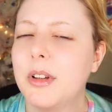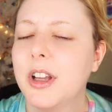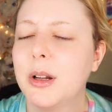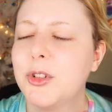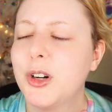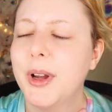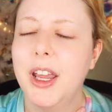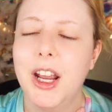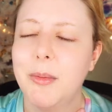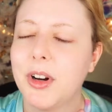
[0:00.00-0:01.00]
And I'm sure my
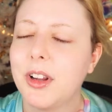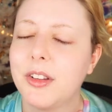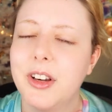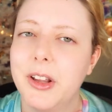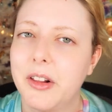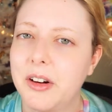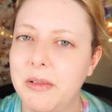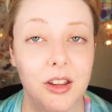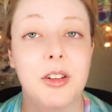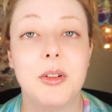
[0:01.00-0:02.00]
camera doesn't either.
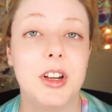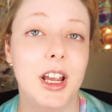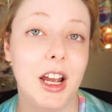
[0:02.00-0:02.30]
So today